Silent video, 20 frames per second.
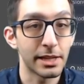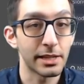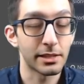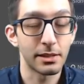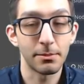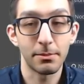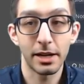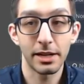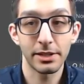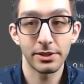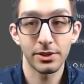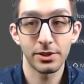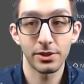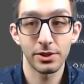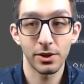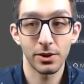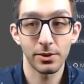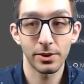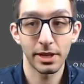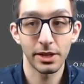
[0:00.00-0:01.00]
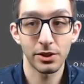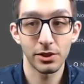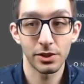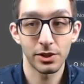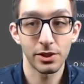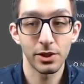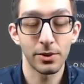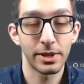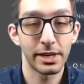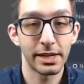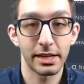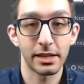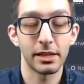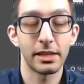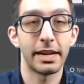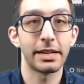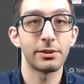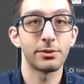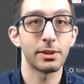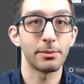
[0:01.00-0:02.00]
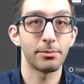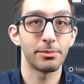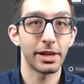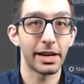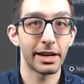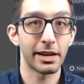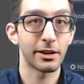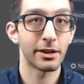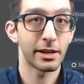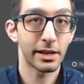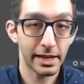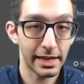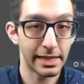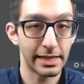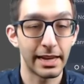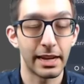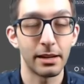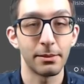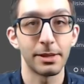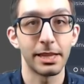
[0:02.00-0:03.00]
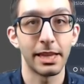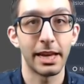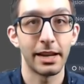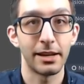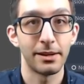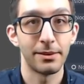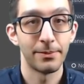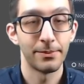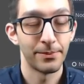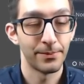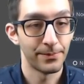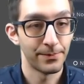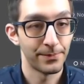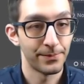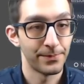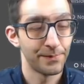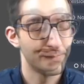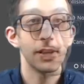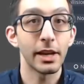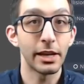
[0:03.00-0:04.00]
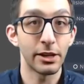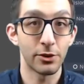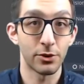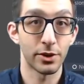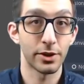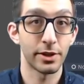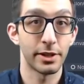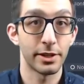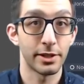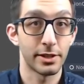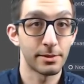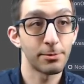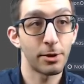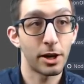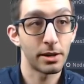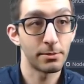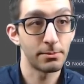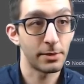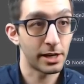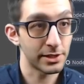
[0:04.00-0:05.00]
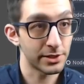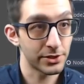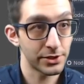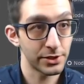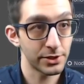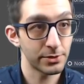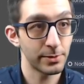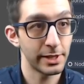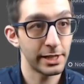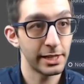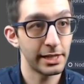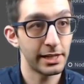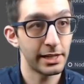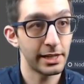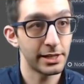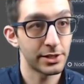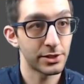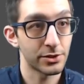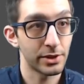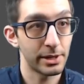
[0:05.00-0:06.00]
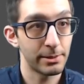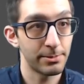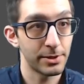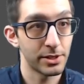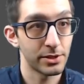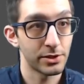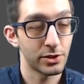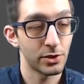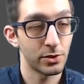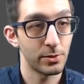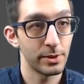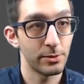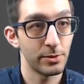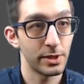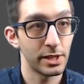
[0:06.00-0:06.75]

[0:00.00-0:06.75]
the monster zone can just know that it collides with the player, and that'll be that. In order to spawn monsters, we need a script. So we will